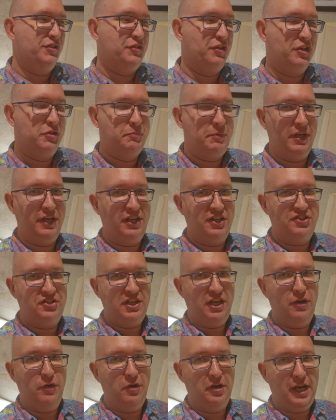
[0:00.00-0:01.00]
it was supposed to be
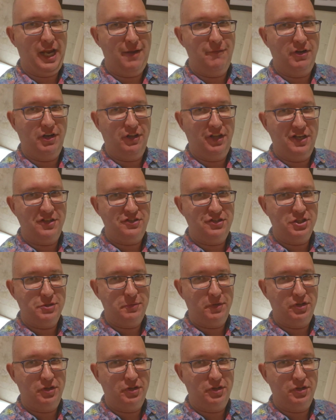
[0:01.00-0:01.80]
casino gaming lessons,